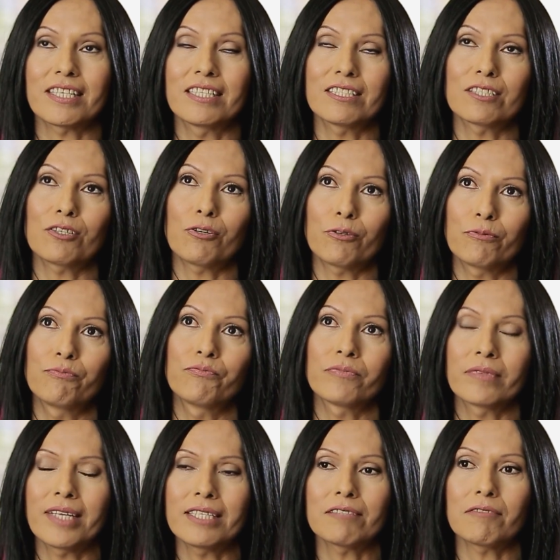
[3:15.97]
And so
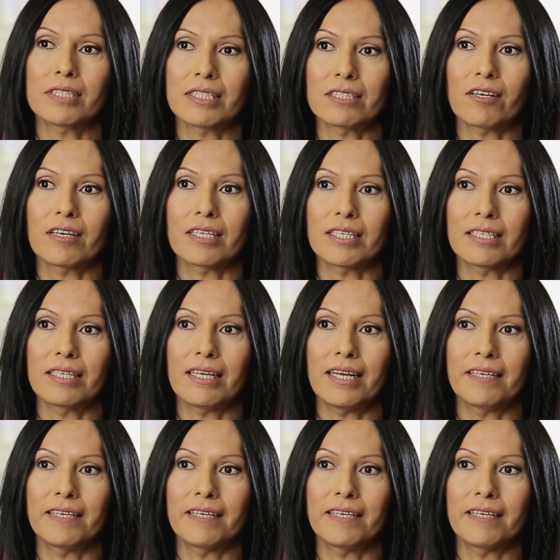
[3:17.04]
that's when it started.